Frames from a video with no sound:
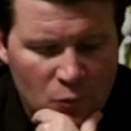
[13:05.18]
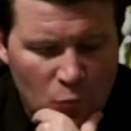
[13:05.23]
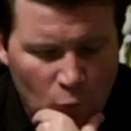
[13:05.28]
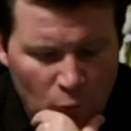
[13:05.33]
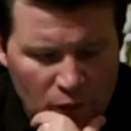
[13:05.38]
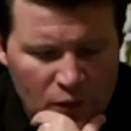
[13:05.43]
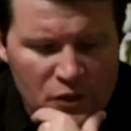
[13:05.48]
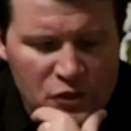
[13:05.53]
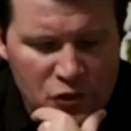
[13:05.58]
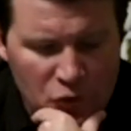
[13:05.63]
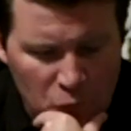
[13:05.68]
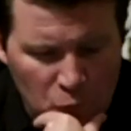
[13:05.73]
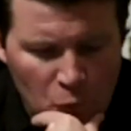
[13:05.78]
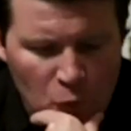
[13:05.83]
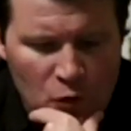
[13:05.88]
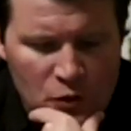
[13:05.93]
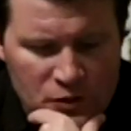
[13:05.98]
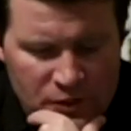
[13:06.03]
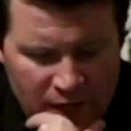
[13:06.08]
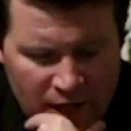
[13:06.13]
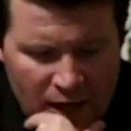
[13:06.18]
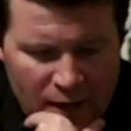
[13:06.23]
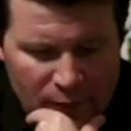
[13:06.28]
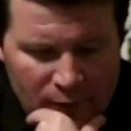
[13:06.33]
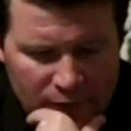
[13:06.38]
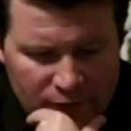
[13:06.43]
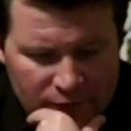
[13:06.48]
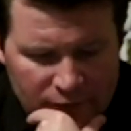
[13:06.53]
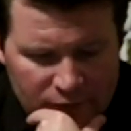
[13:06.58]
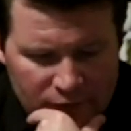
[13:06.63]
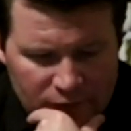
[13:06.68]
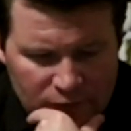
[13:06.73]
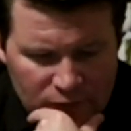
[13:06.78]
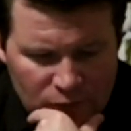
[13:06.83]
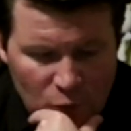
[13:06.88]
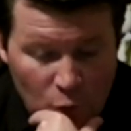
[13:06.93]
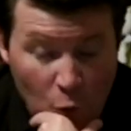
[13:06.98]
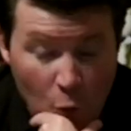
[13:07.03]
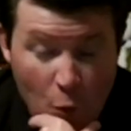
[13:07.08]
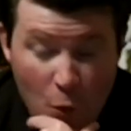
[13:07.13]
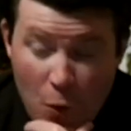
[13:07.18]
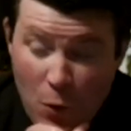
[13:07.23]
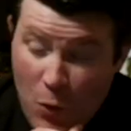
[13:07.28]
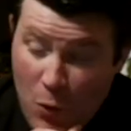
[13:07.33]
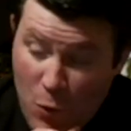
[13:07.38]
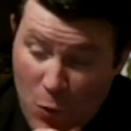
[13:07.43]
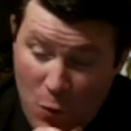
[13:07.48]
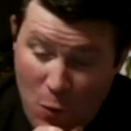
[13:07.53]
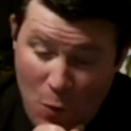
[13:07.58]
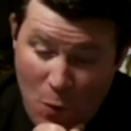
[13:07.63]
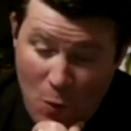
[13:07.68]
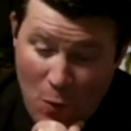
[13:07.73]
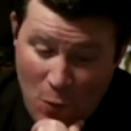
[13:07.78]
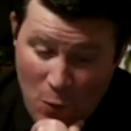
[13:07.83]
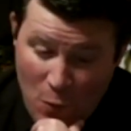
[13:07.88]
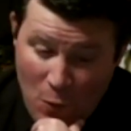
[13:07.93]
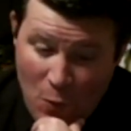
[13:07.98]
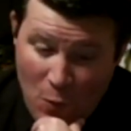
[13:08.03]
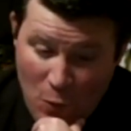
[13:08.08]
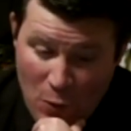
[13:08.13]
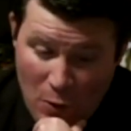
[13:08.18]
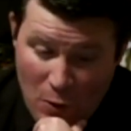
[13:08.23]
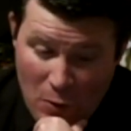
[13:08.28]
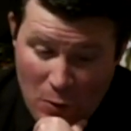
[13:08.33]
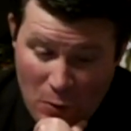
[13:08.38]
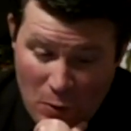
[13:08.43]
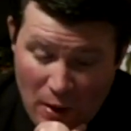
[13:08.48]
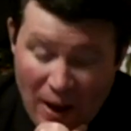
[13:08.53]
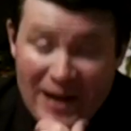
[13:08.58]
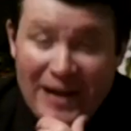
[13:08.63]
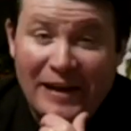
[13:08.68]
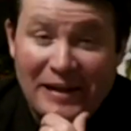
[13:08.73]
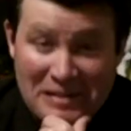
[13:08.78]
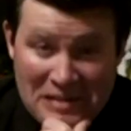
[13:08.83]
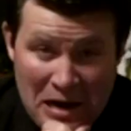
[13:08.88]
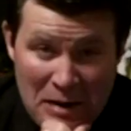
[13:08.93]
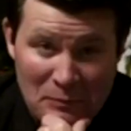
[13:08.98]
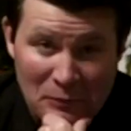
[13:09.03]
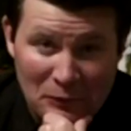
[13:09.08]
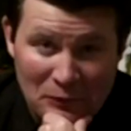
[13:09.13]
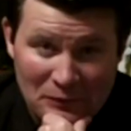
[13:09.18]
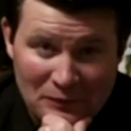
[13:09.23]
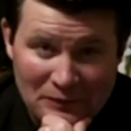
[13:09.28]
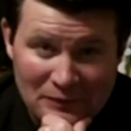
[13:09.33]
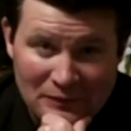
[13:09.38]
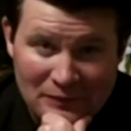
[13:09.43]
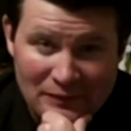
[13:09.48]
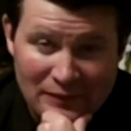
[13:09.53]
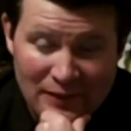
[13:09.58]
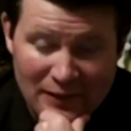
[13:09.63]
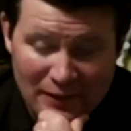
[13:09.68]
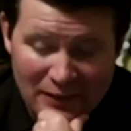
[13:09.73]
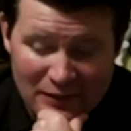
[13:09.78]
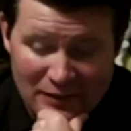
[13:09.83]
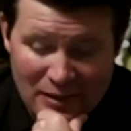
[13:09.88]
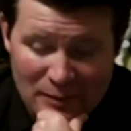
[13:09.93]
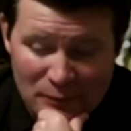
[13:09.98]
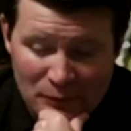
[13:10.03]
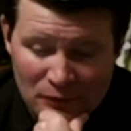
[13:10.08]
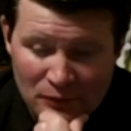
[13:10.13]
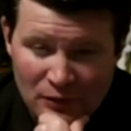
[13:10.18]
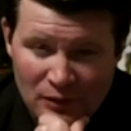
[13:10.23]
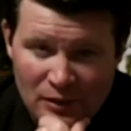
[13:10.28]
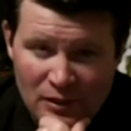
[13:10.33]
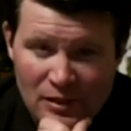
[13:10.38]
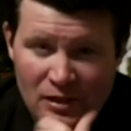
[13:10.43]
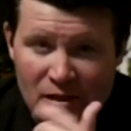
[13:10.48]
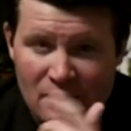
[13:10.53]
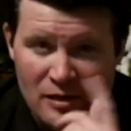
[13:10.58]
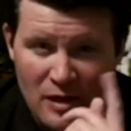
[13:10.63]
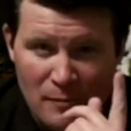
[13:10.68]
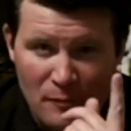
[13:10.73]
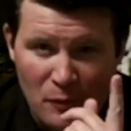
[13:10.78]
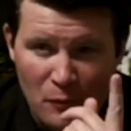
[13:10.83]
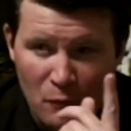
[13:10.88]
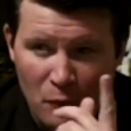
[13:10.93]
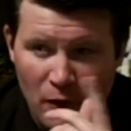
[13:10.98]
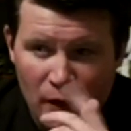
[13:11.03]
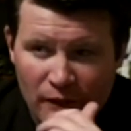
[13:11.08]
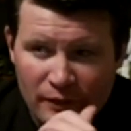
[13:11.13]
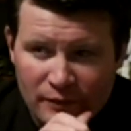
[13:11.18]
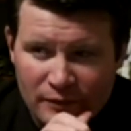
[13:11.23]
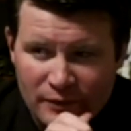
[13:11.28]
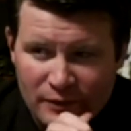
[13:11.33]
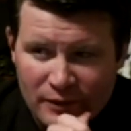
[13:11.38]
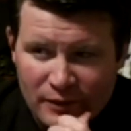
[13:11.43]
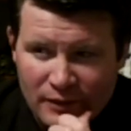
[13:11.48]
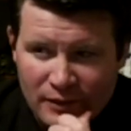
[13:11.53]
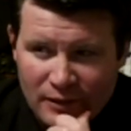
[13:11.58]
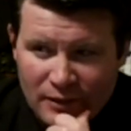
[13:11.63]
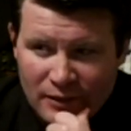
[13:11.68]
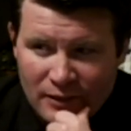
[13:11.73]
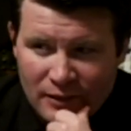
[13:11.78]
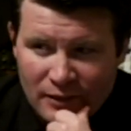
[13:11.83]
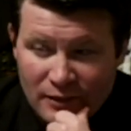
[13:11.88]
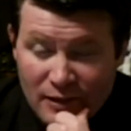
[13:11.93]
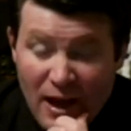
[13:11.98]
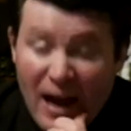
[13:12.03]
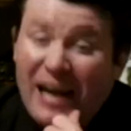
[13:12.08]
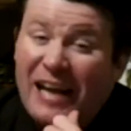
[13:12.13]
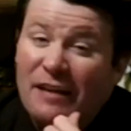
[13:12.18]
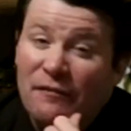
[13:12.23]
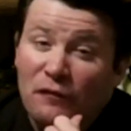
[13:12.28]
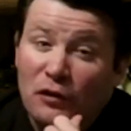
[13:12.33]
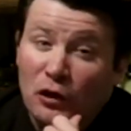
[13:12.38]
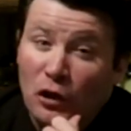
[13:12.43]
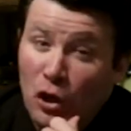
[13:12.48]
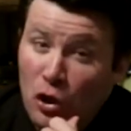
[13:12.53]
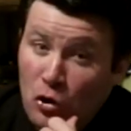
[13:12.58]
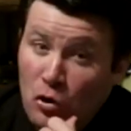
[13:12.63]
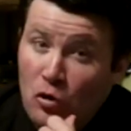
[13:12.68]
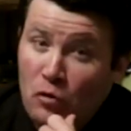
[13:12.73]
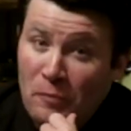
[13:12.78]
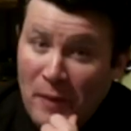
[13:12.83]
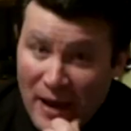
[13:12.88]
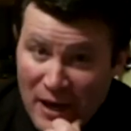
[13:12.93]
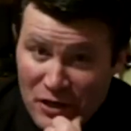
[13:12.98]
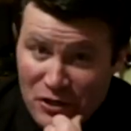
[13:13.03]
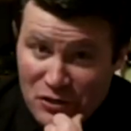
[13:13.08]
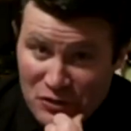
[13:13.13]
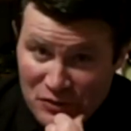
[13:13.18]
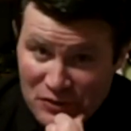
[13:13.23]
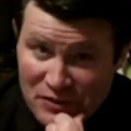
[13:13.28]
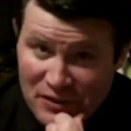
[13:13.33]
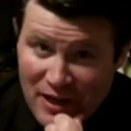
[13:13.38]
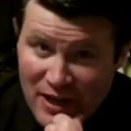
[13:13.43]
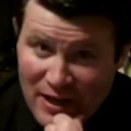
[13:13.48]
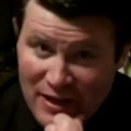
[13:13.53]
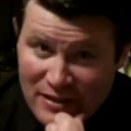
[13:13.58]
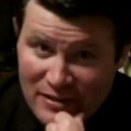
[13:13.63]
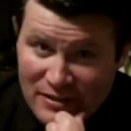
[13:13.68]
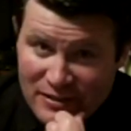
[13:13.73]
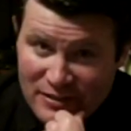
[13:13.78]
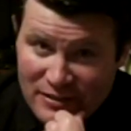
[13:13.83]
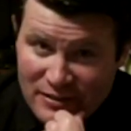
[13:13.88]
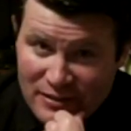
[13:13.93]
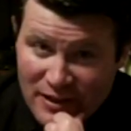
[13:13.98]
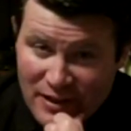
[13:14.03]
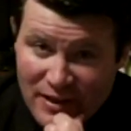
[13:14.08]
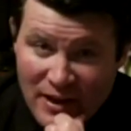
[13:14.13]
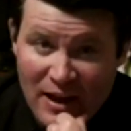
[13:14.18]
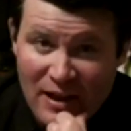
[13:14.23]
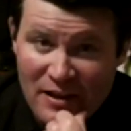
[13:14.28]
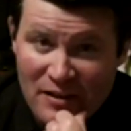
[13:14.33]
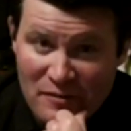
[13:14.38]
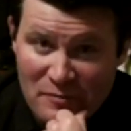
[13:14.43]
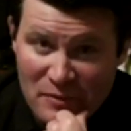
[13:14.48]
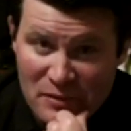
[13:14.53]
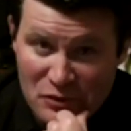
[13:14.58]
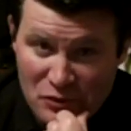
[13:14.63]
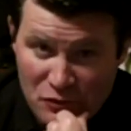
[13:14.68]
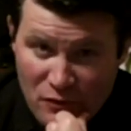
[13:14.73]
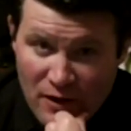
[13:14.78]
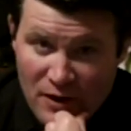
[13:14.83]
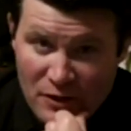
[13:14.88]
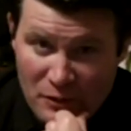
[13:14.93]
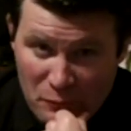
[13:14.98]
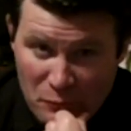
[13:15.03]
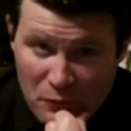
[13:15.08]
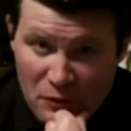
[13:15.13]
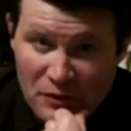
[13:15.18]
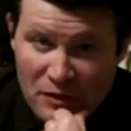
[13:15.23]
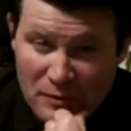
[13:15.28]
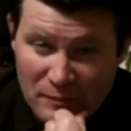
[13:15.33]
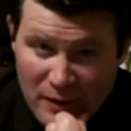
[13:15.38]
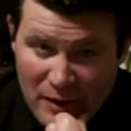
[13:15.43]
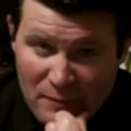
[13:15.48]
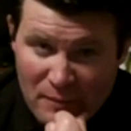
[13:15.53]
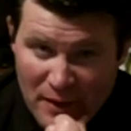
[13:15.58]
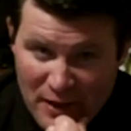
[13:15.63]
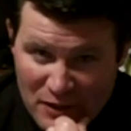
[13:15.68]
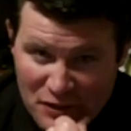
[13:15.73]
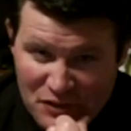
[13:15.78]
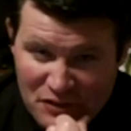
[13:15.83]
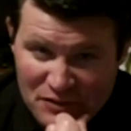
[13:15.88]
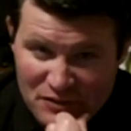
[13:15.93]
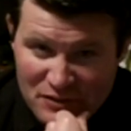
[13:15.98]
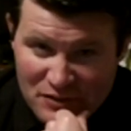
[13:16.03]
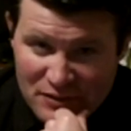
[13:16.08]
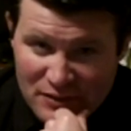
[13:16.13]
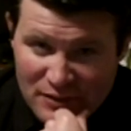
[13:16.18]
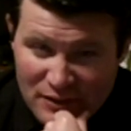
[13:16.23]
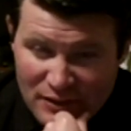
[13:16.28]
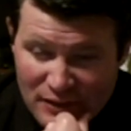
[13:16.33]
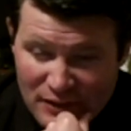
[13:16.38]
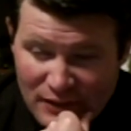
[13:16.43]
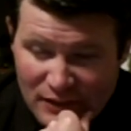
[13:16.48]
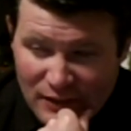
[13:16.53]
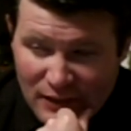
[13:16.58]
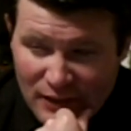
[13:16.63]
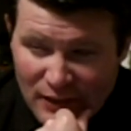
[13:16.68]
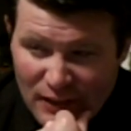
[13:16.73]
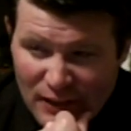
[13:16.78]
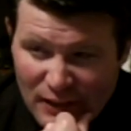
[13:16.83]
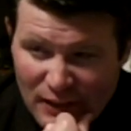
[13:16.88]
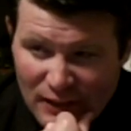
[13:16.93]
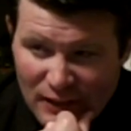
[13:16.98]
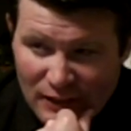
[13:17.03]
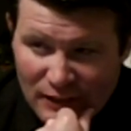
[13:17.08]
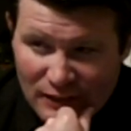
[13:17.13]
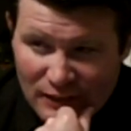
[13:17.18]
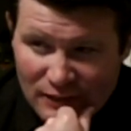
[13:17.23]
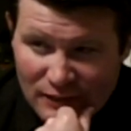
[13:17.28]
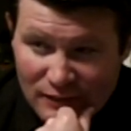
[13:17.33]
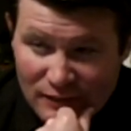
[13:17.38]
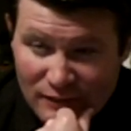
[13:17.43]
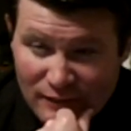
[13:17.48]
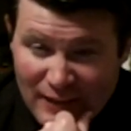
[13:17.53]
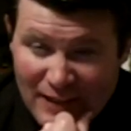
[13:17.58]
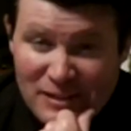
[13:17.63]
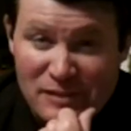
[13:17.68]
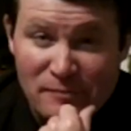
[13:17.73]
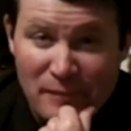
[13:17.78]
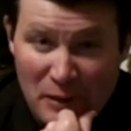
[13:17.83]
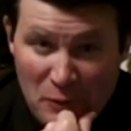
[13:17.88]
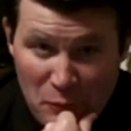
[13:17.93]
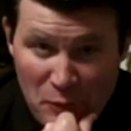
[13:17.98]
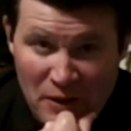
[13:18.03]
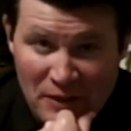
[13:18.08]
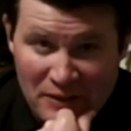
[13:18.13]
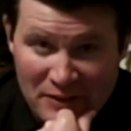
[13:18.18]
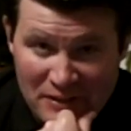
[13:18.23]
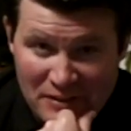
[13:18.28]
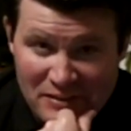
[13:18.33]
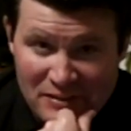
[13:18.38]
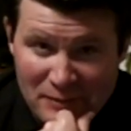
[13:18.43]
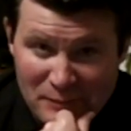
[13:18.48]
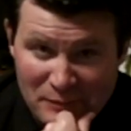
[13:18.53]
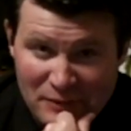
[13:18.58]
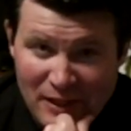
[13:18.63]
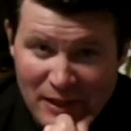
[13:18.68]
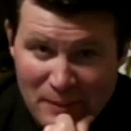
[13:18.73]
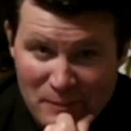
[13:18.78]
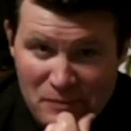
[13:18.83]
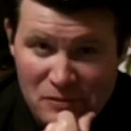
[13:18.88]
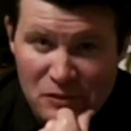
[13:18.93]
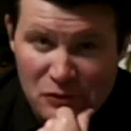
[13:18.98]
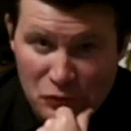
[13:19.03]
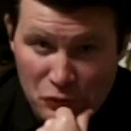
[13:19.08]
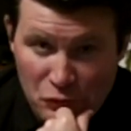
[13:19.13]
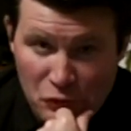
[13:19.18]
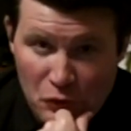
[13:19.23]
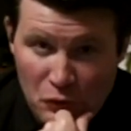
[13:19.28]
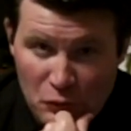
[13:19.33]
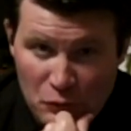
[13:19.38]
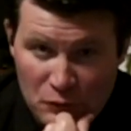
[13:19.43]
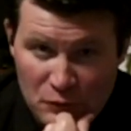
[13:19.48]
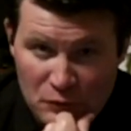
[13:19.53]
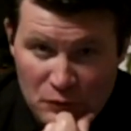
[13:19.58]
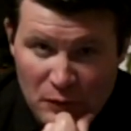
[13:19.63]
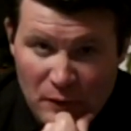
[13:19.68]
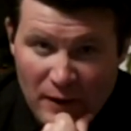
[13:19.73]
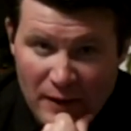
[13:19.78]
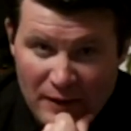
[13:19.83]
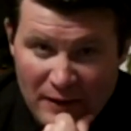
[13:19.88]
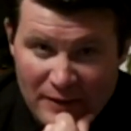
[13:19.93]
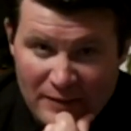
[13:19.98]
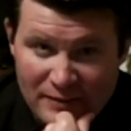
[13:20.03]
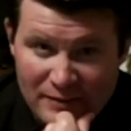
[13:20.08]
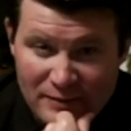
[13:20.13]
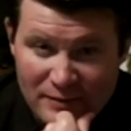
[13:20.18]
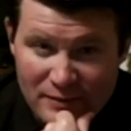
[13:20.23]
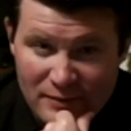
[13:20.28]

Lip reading: what is your worst habit? Whew. I got a couple. Number one, I have low patience, guys, and I have been trying to work on my patience. That's my weakness. Sometimes the trolls know how to